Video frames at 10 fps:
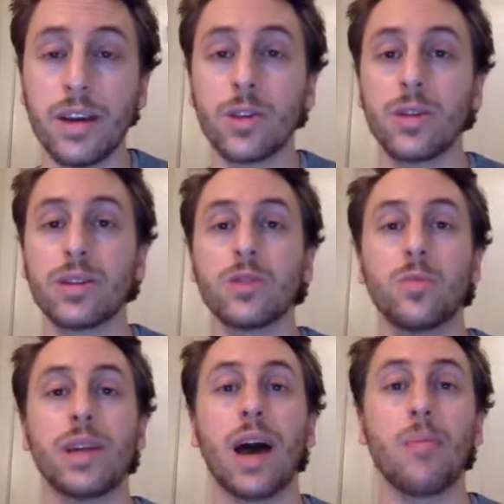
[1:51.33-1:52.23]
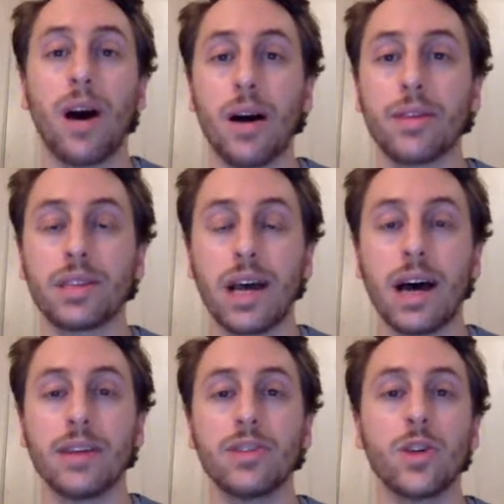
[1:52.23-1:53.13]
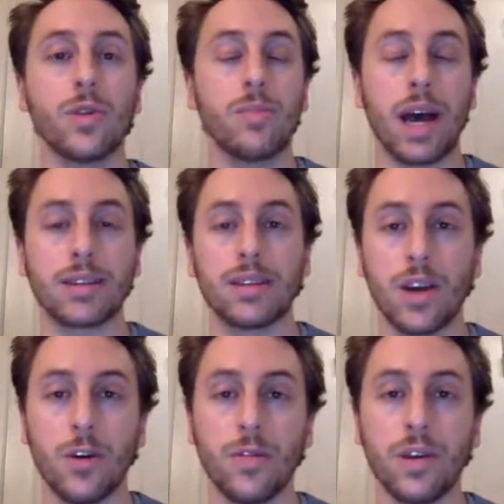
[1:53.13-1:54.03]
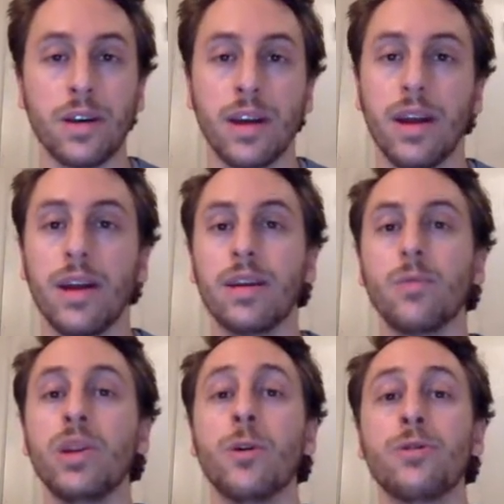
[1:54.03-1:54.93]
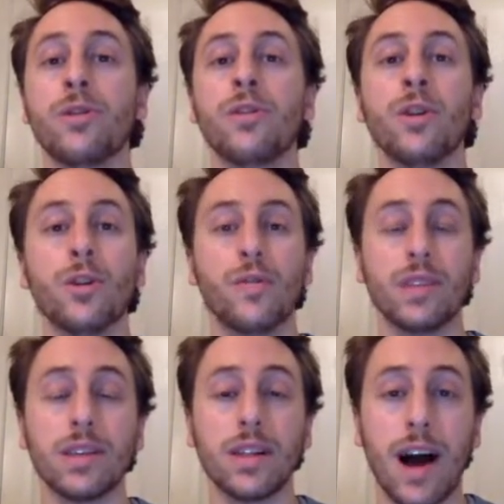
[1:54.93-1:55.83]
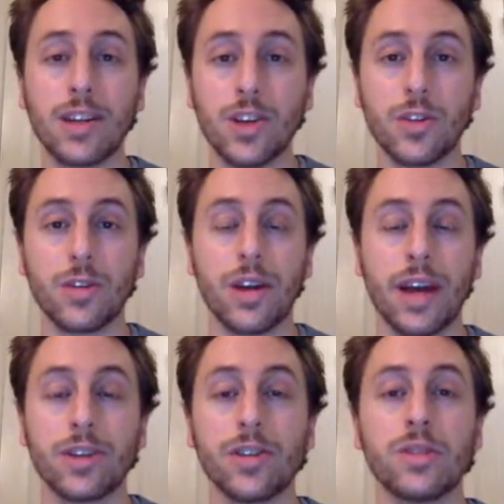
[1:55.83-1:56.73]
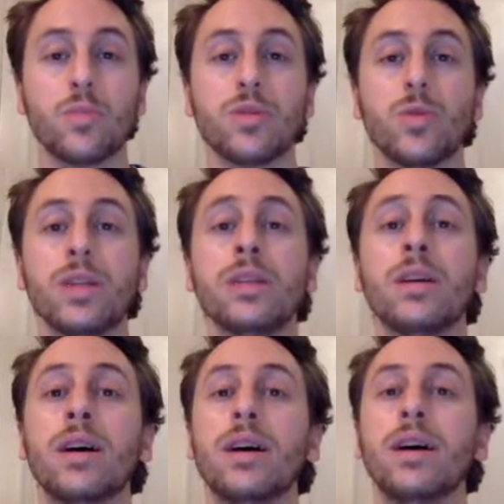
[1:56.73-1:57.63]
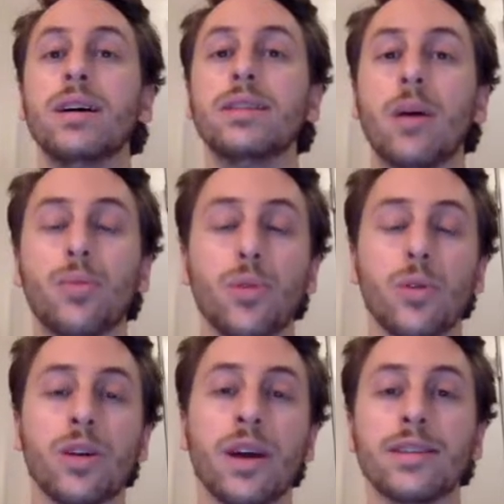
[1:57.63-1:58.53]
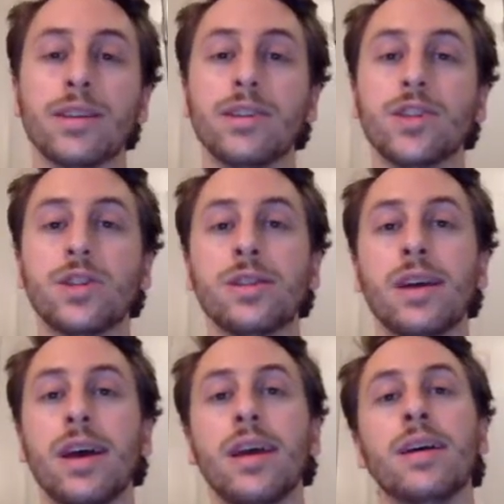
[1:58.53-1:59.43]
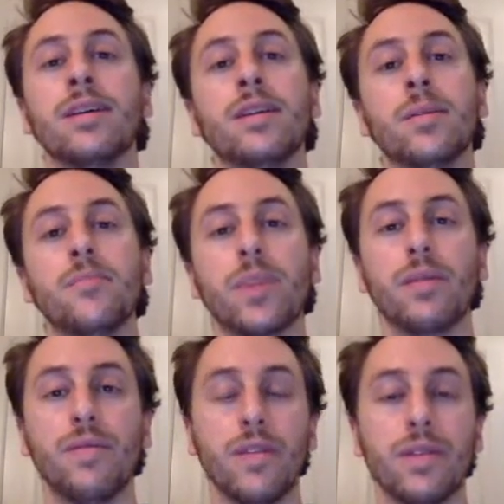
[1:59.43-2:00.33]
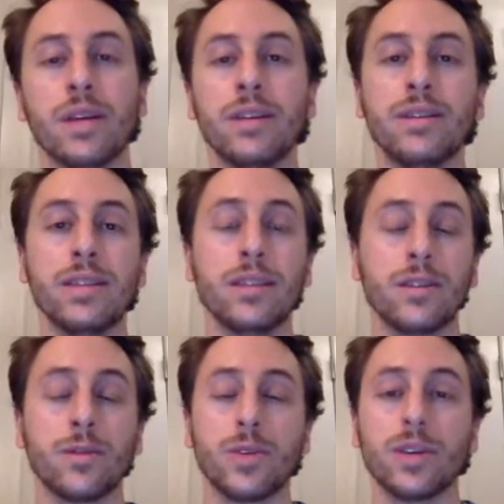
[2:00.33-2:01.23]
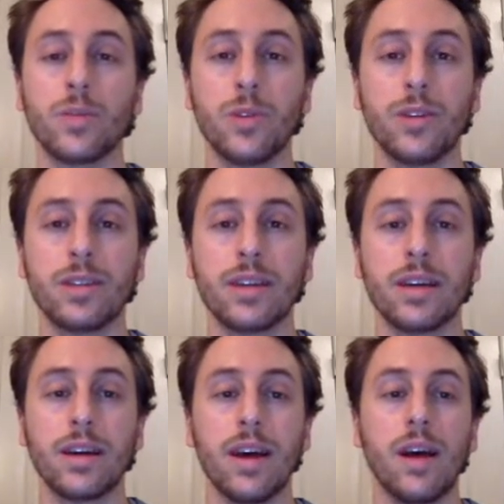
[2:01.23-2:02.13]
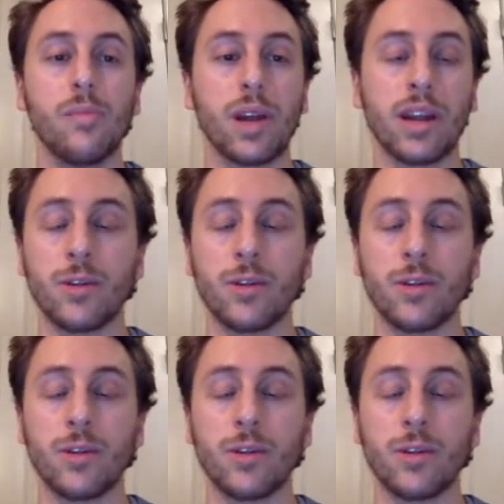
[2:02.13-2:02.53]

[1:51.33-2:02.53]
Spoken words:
So this has been hypothesized going back to Tulving, and we know there are neurophysiological connections between temporal organization and vivid, detailed re-experiencing, but I